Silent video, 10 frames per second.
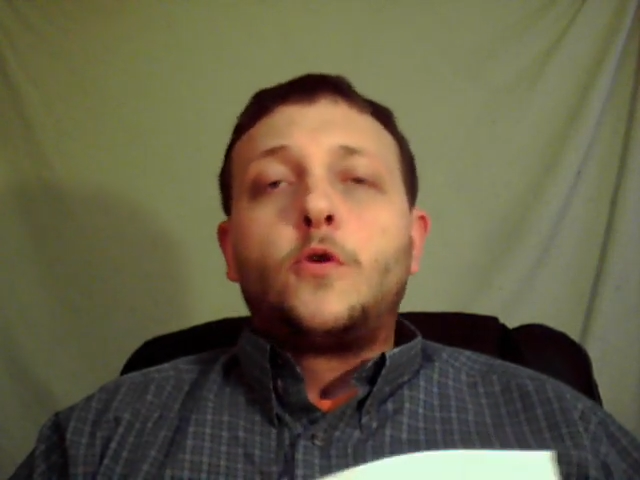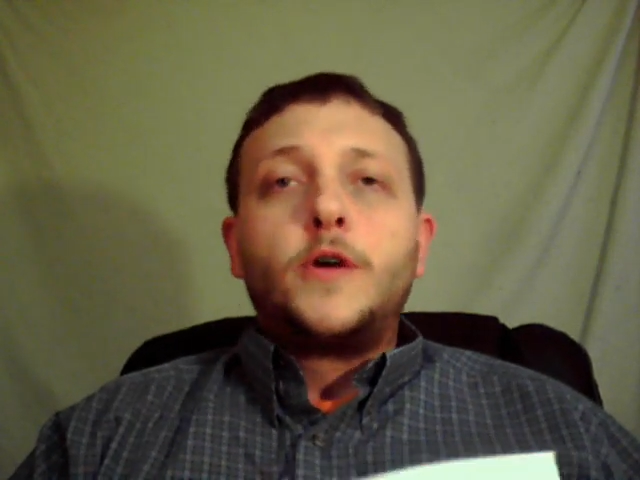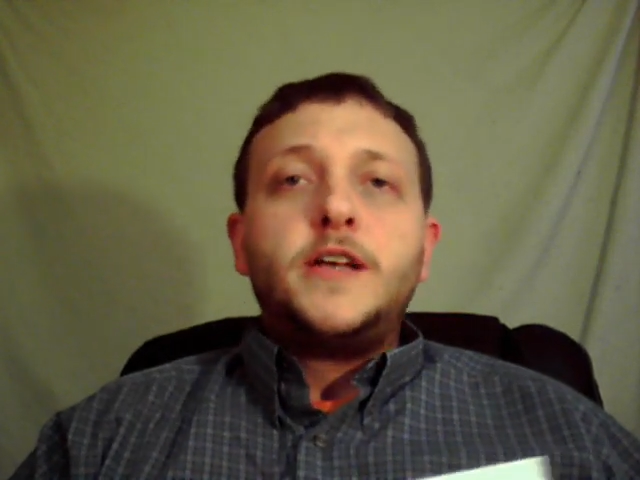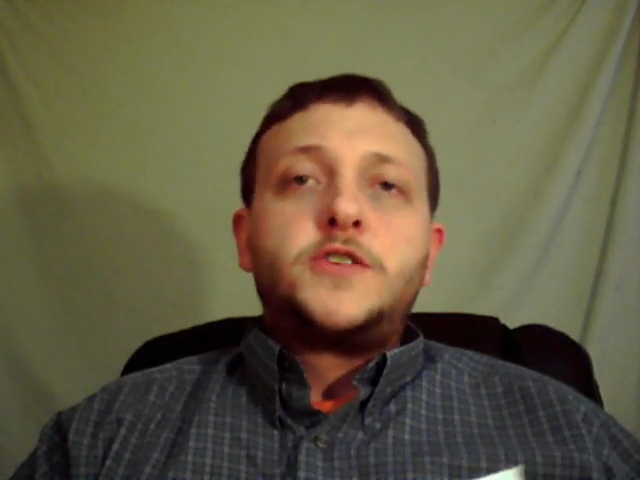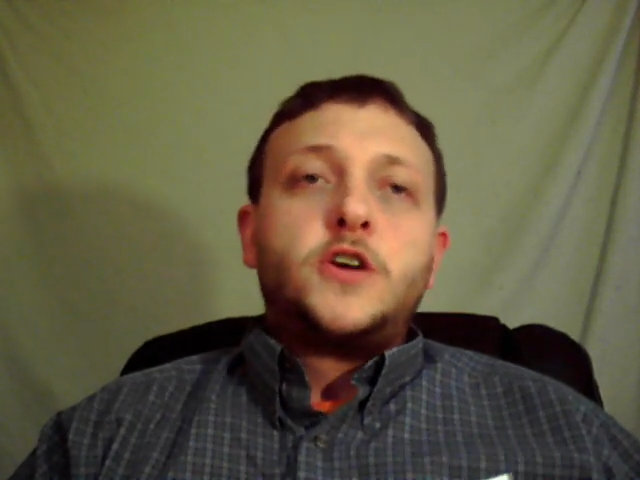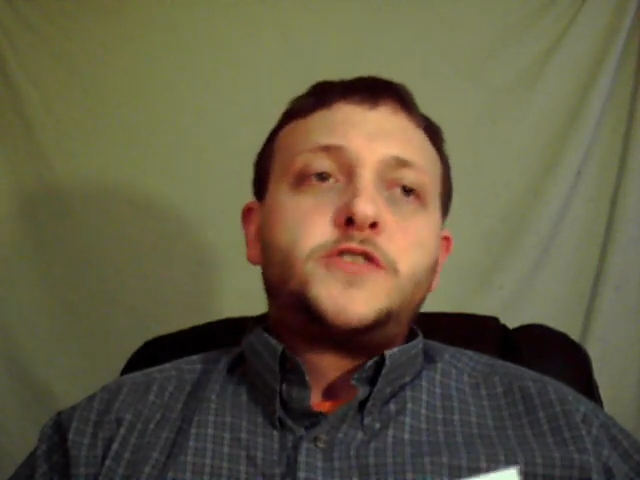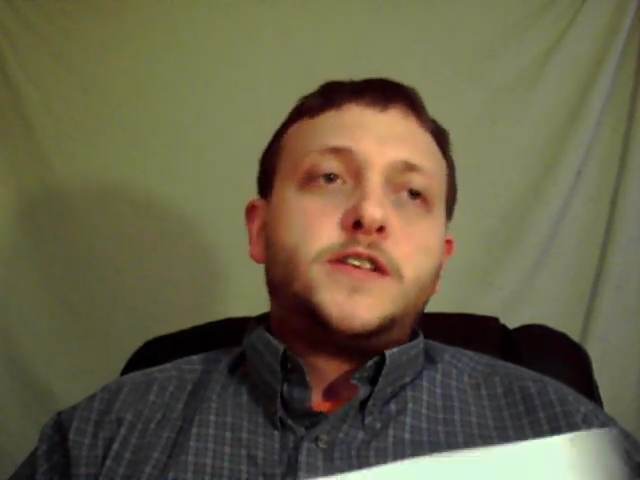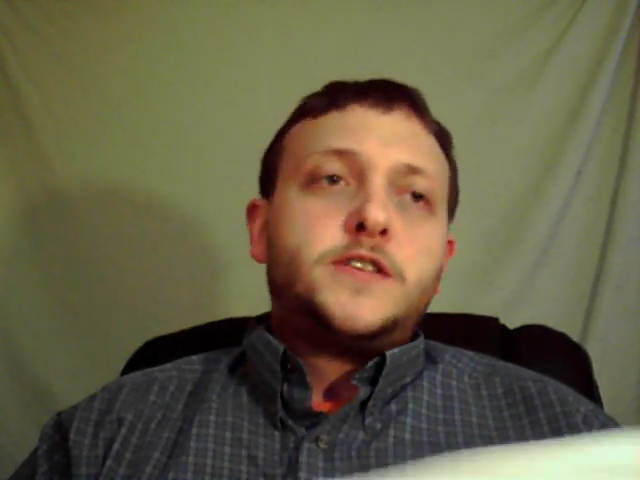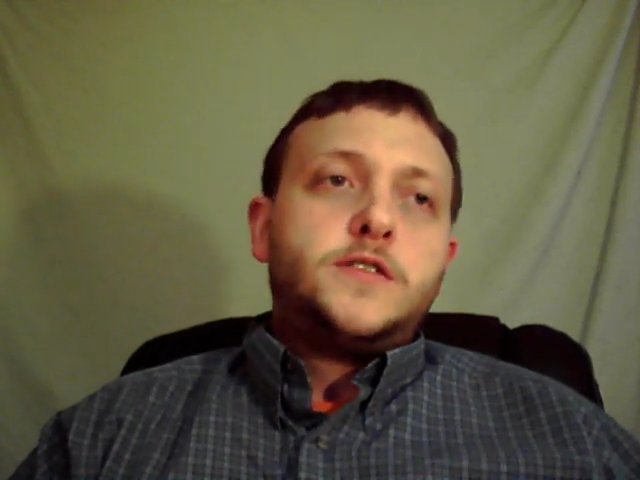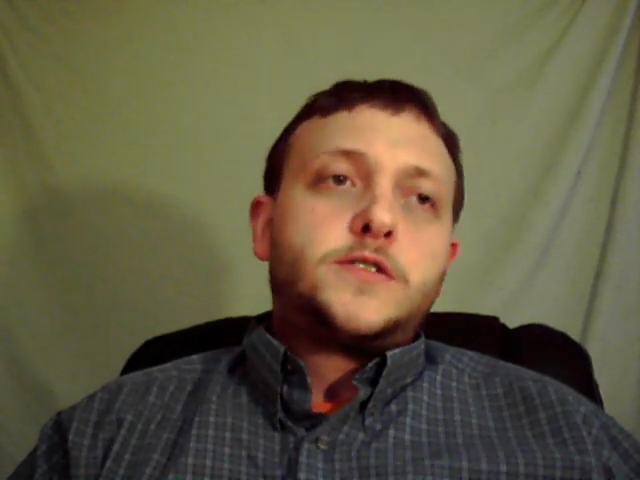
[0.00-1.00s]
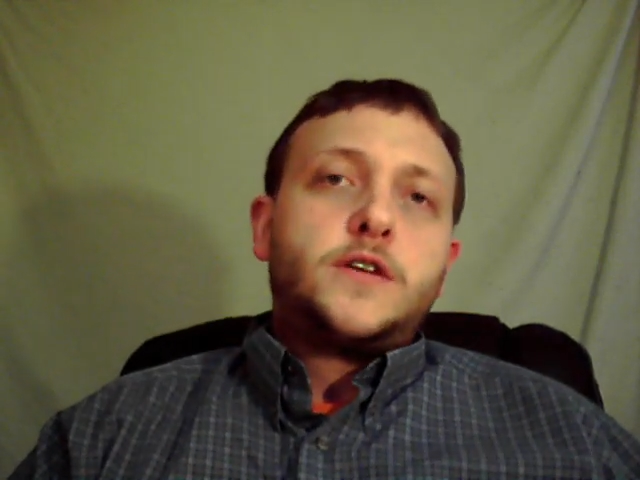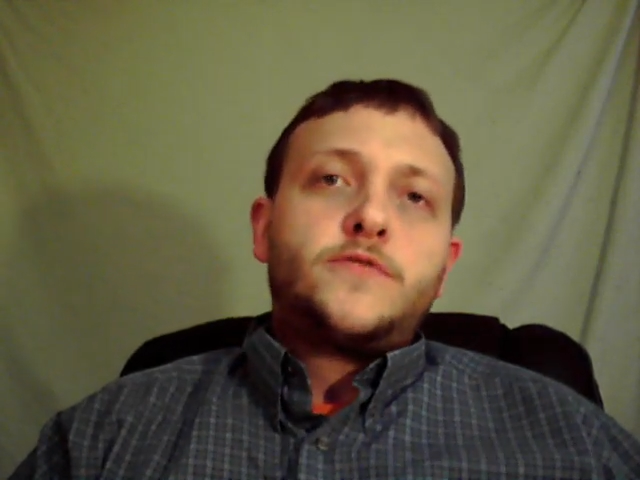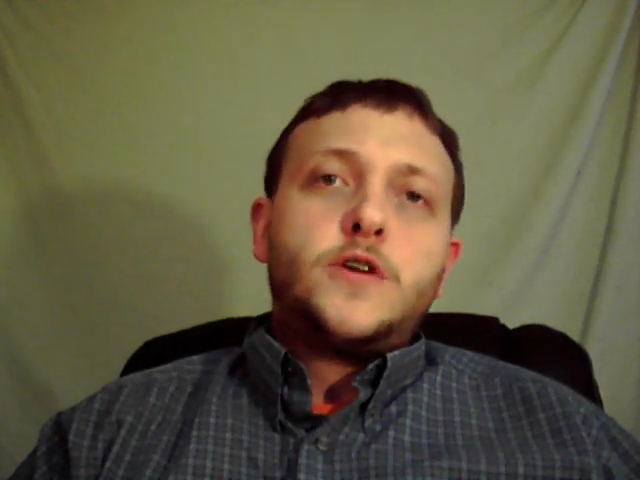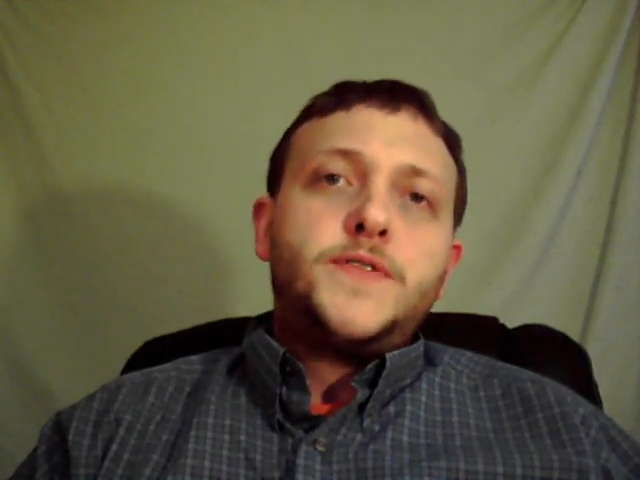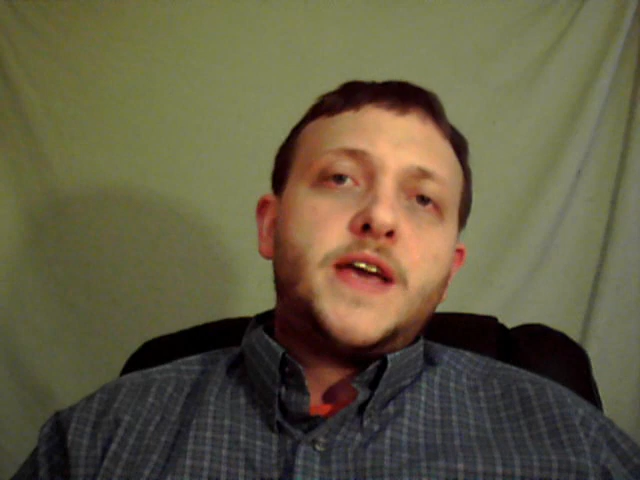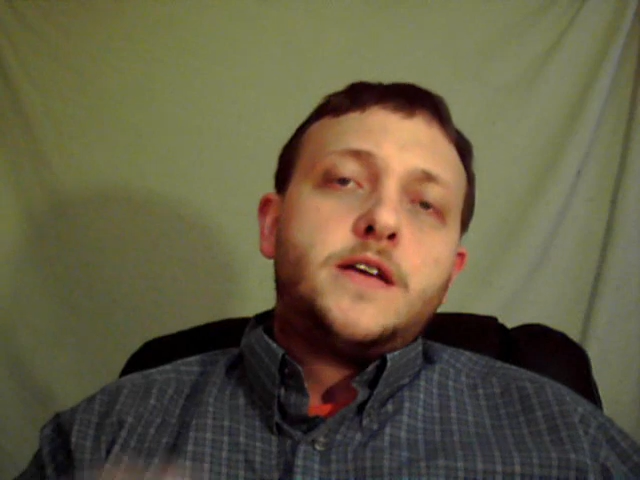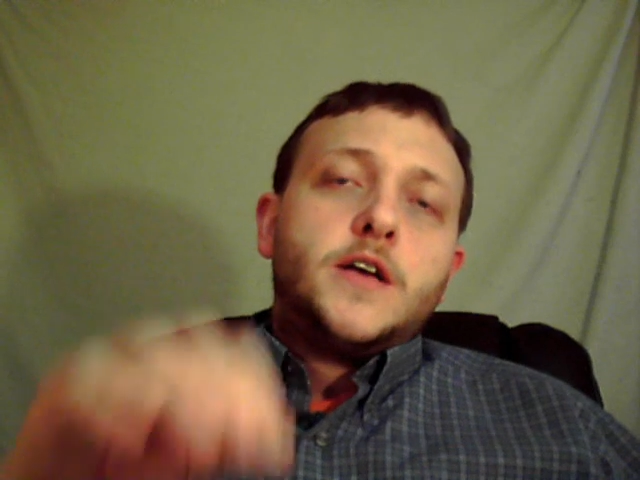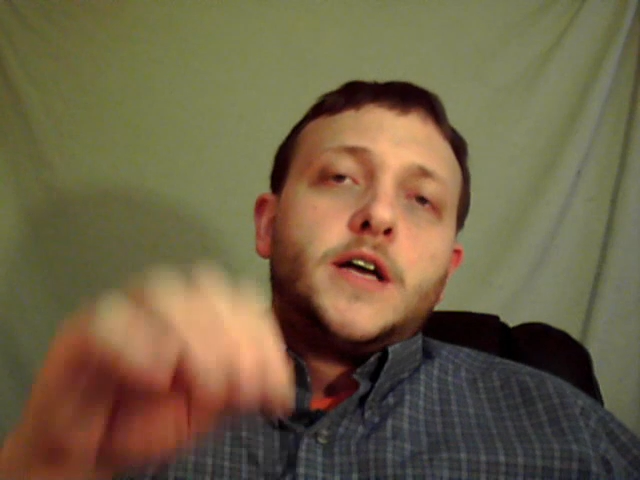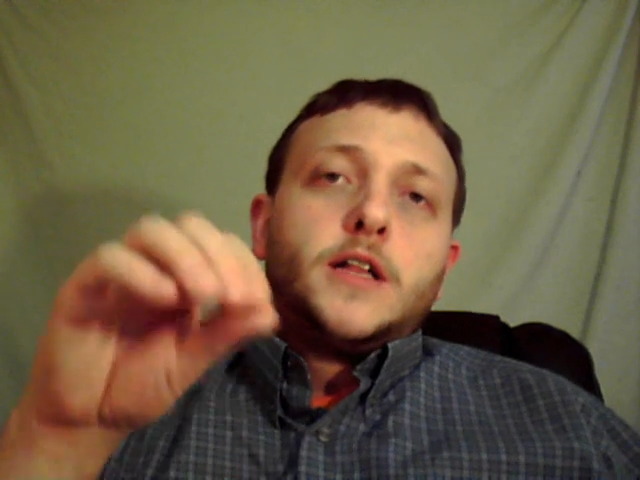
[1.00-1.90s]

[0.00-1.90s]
or any search engine server, and they